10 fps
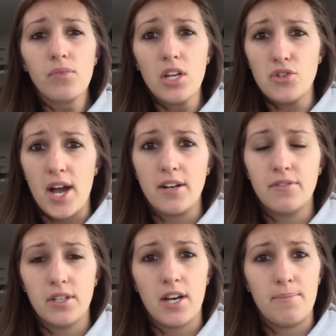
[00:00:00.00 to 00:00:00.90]
track
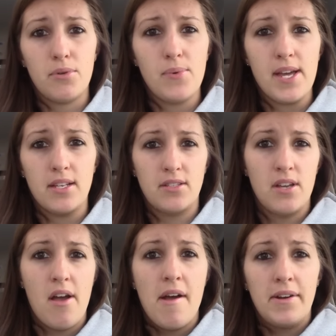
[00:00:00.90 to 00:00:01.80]
for a couple weeks,
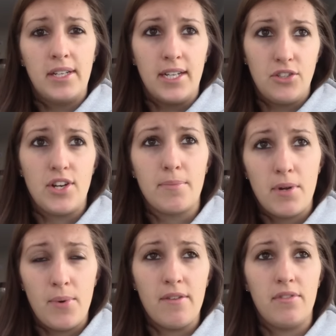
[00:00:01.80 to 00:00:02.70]
track
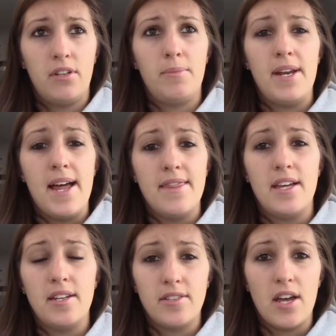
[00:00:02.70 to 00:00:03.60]
my weight for a little bit, and
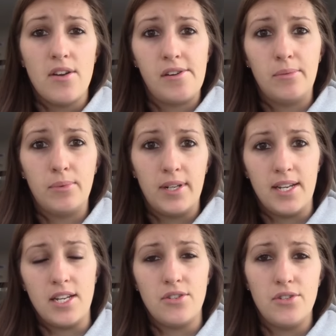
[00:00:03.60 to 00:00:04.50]
then decide what I
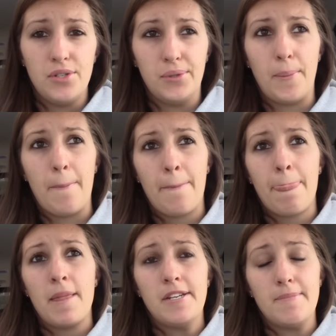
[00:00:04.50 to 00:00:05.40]
need to do
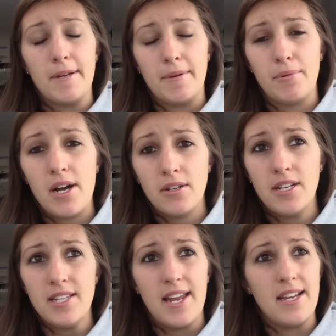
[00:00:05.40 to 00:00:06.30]
to make my
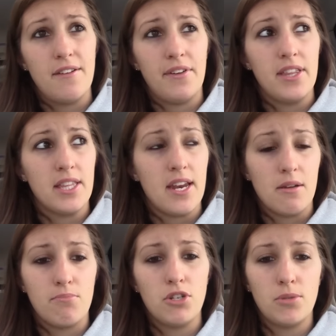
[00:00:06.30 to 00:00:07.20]
progress. And I definitely think that I
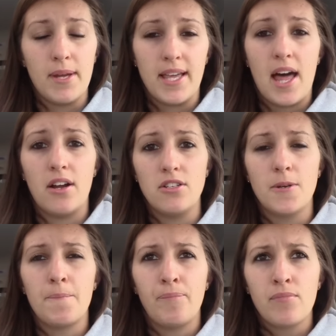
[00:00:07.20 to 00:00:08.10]
can push my calories
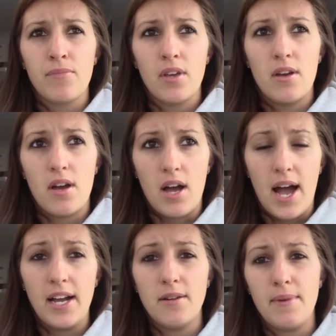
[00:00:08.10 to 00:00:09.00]

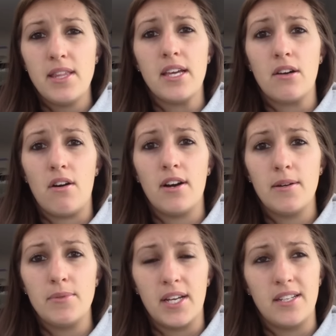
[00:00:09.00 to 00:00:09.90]
higher, mainly
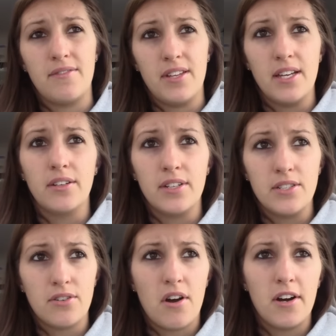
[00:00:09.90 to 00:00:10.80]
carbs. I can definitely
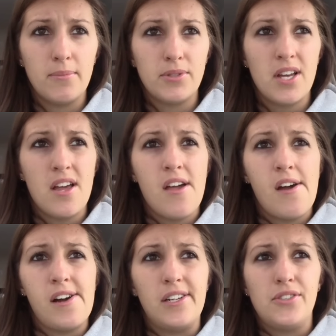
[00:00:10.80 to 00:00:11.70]
increase carbs.
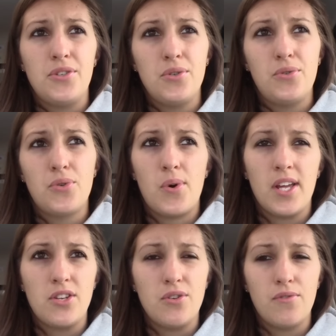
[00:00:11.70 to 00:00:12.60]

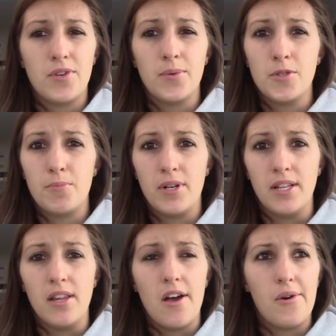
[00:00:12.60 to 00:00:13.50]
220, 240 was pretty
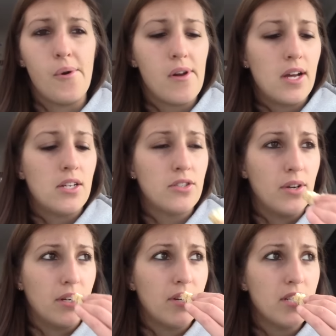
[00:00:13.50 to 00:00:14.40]
low. So
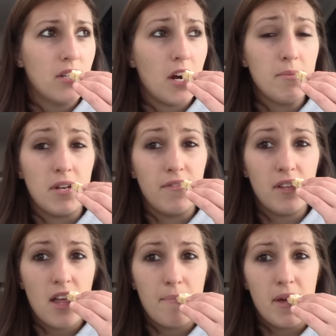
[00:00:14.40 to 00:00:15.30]
increasing carbs, and I feel
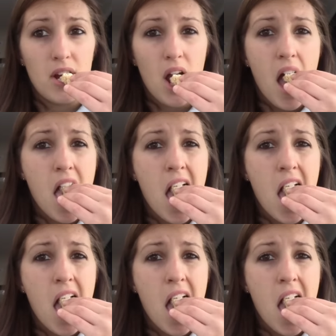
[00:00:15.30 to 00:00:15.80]
a lot better.